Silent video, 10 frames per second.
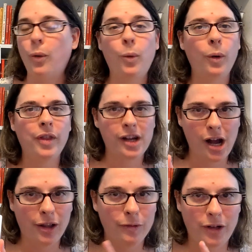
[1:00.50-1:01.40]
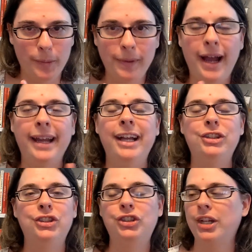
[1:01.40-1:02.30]
or the color red or black,
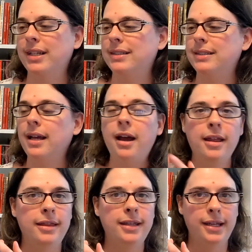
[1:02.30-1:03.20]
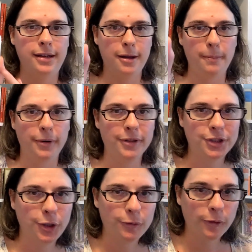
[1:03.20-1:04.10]
it's just the number.
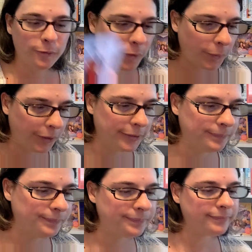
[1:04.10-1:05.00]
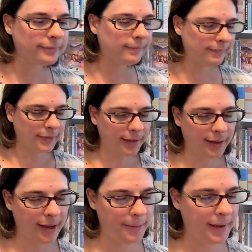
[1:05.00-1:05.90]
So for 4,
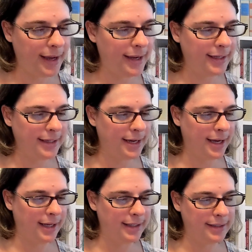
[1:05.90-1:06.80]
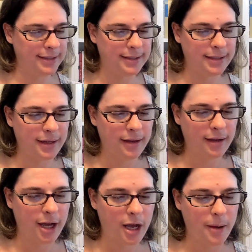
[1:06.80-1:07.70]
I got
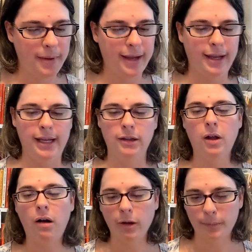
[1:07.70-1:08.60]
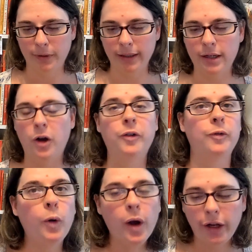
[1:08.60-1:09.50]
a long book, over
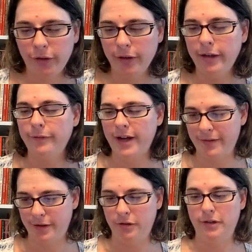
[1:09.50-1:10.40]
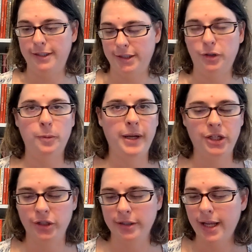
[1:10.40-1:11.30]
400, 500, or 600
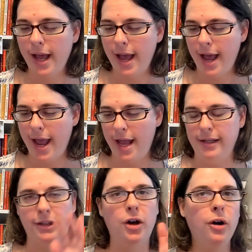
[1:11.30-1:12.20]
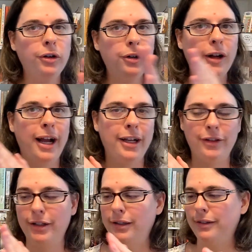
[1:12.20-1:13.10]
pages. And like the harder
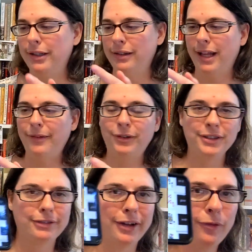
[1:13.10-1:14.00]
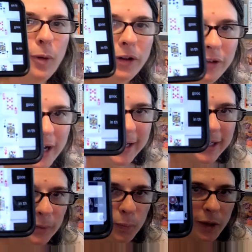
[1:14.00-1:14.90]
the levels of like 400, I
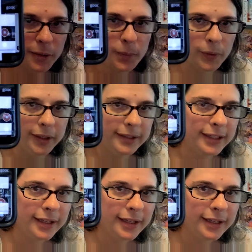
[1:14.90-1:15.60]
get 1 point,